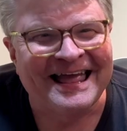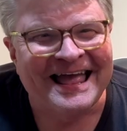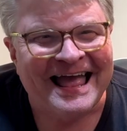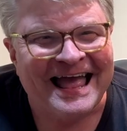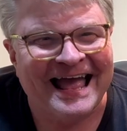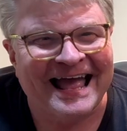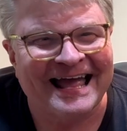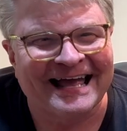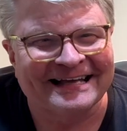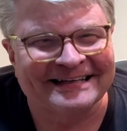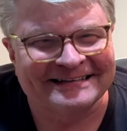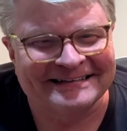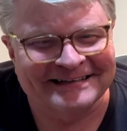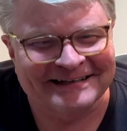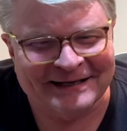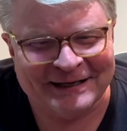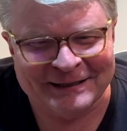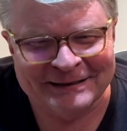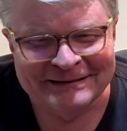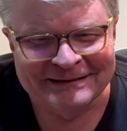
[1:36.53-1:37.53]
and
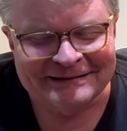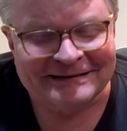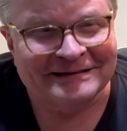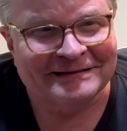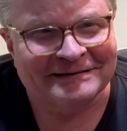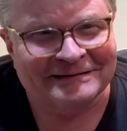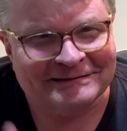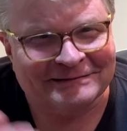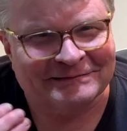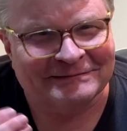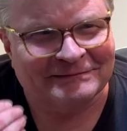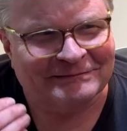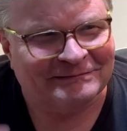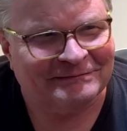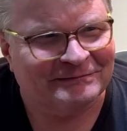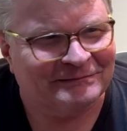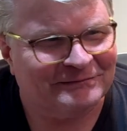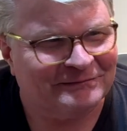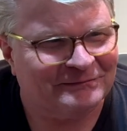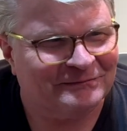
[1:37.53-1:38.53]

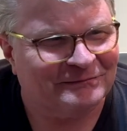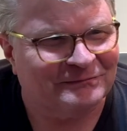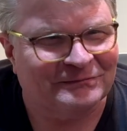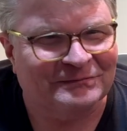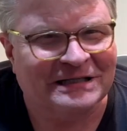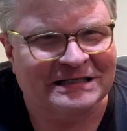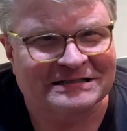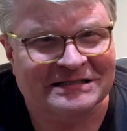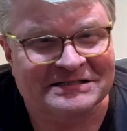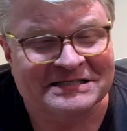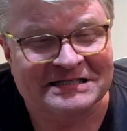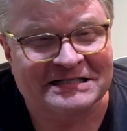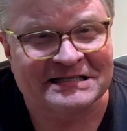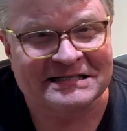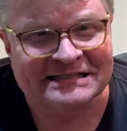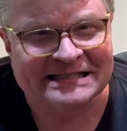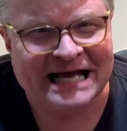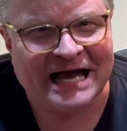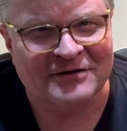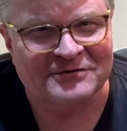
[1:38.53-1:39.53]
let's listen to
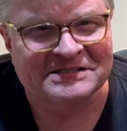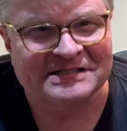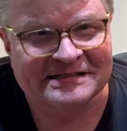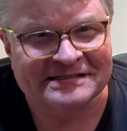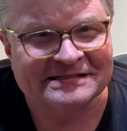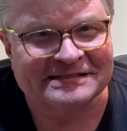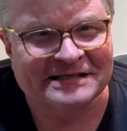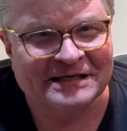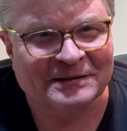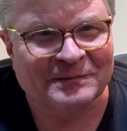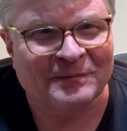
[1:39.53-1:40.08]
the sounds this thing